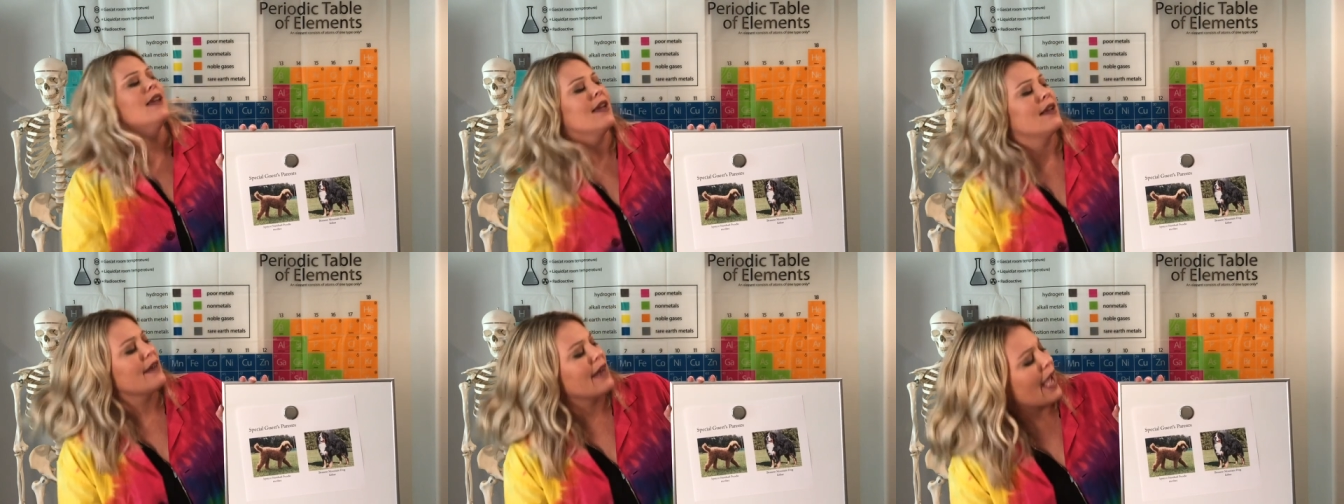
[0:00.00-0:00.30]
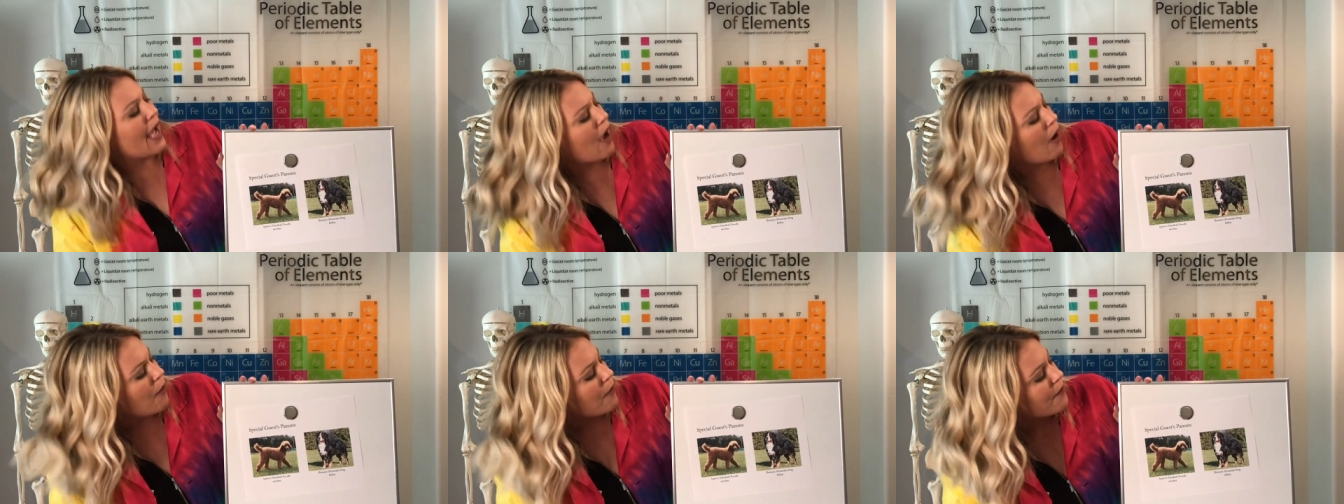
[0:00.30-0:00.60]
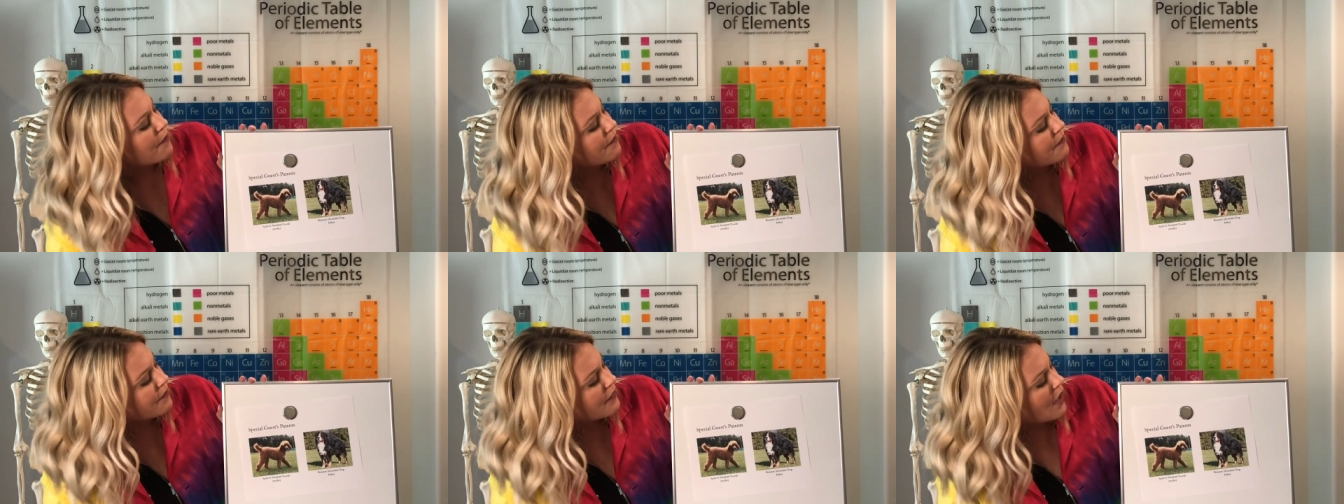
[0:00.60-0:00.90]
Now,
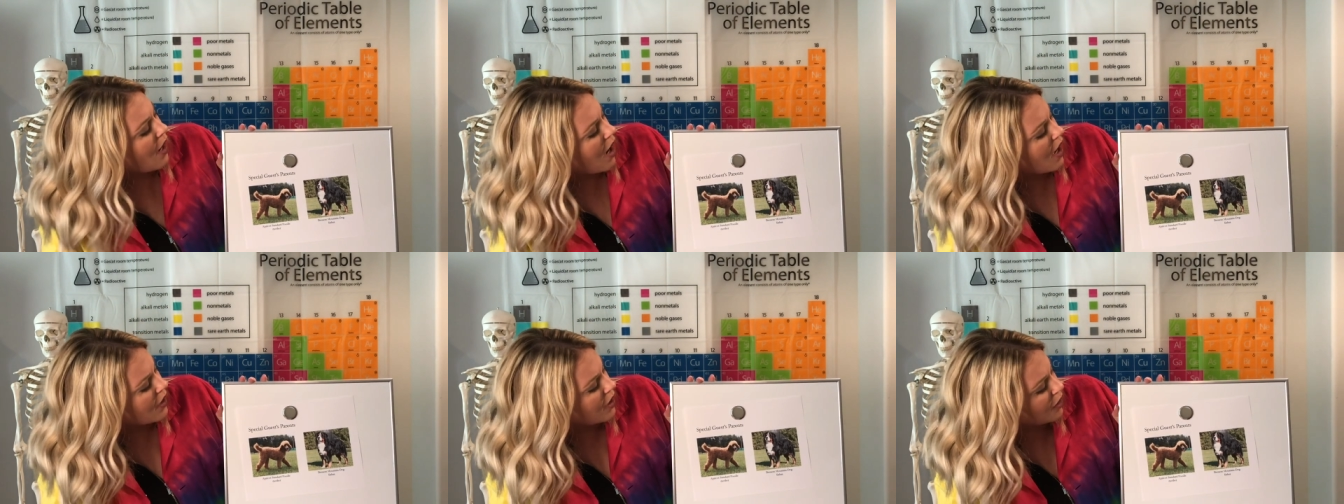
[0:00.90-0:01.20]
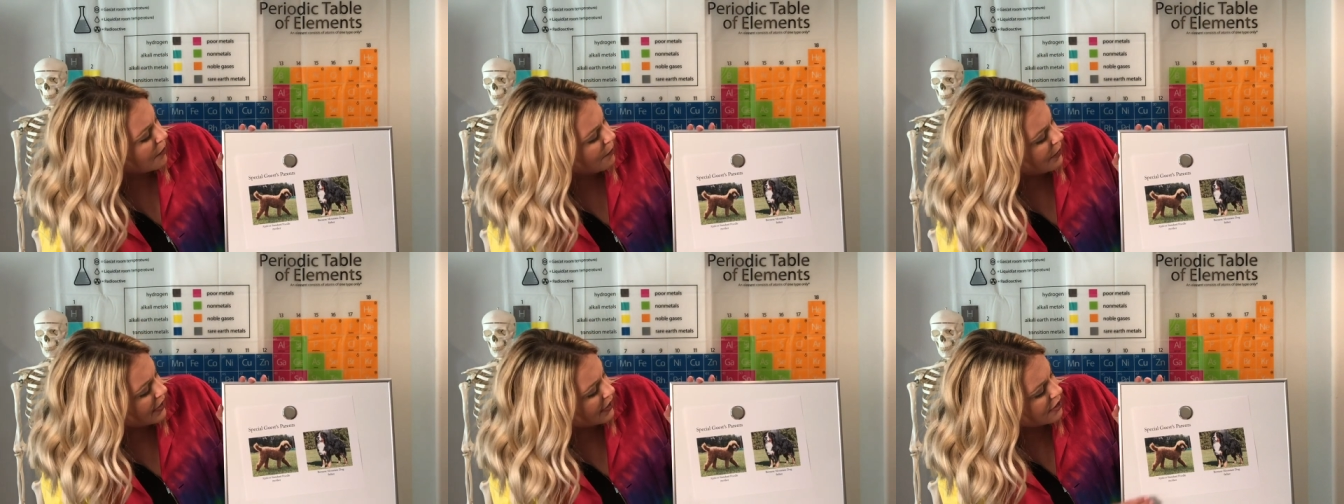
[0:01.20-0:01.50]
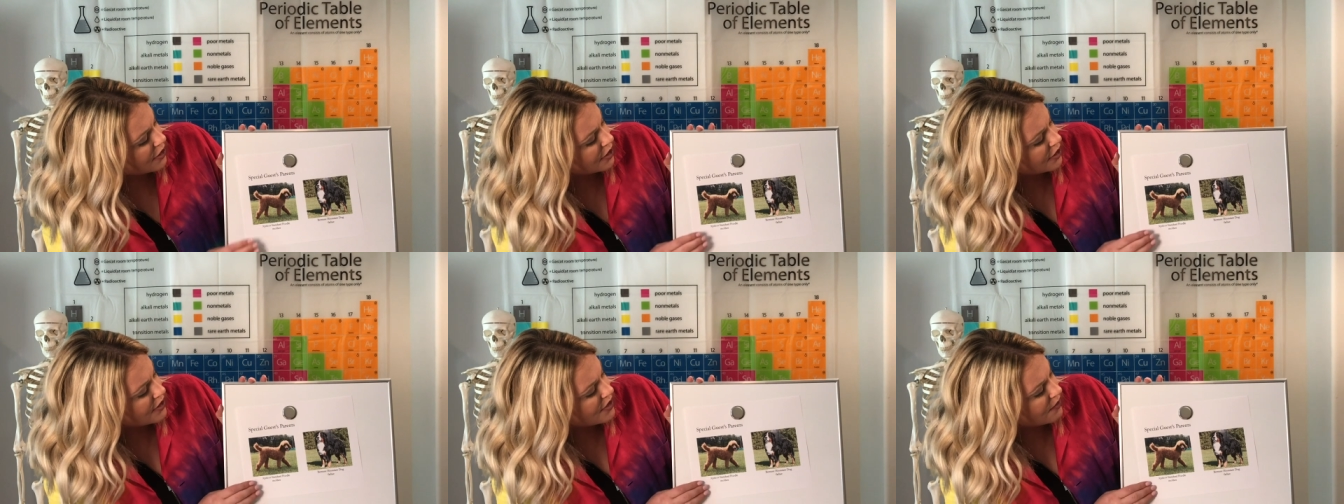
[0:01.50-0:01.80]
on our
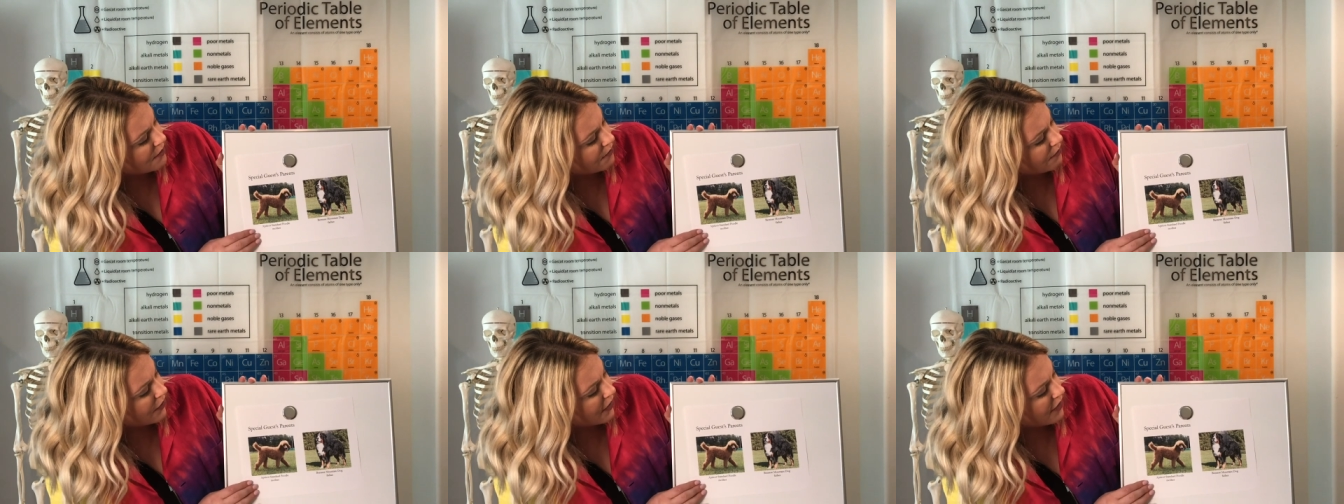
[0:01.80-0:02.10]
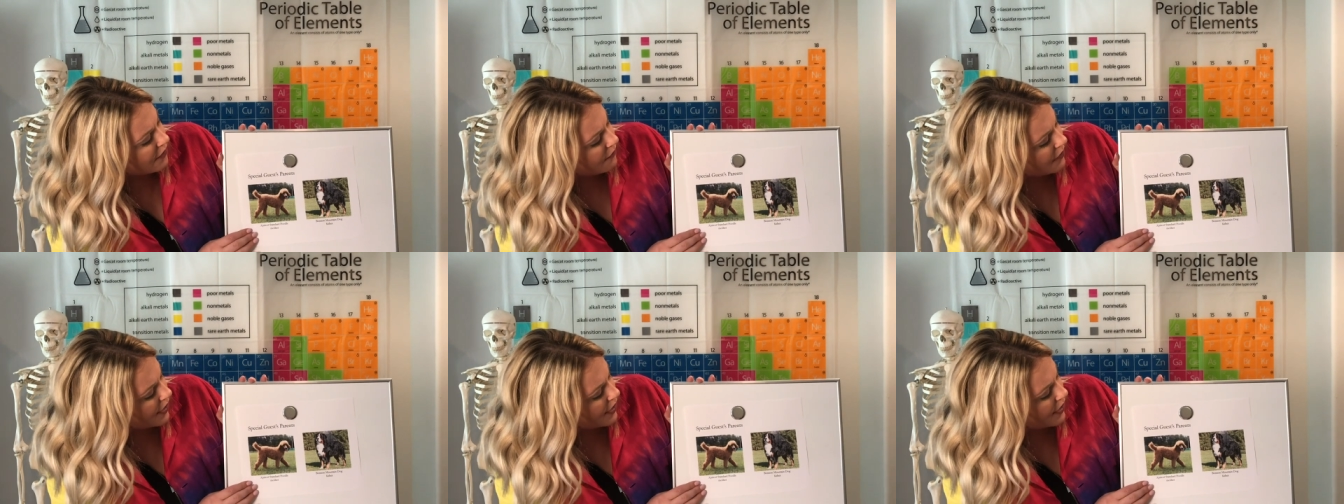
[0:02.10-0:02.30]
pictures in front of